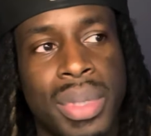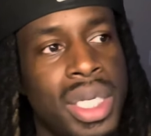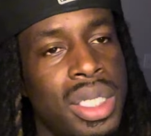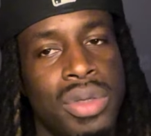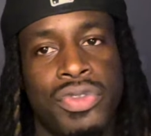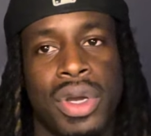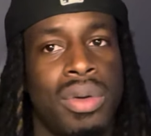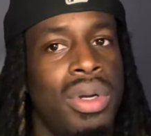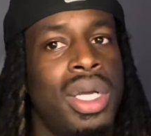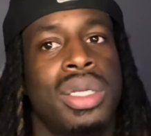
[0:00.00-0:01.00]
minute. You
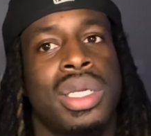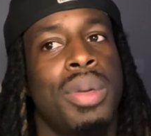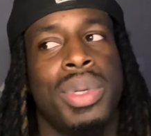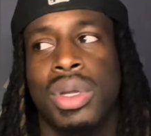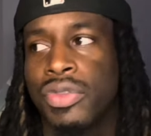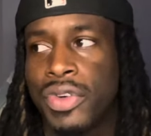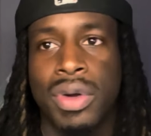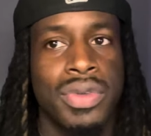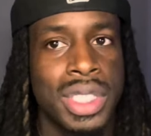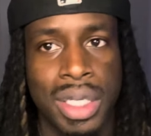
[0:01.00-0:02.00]
fuck around and get me on the
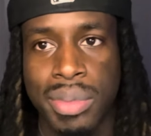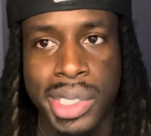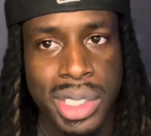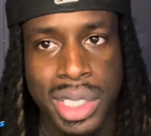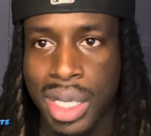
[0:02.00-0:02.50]
phone for 10 minutes,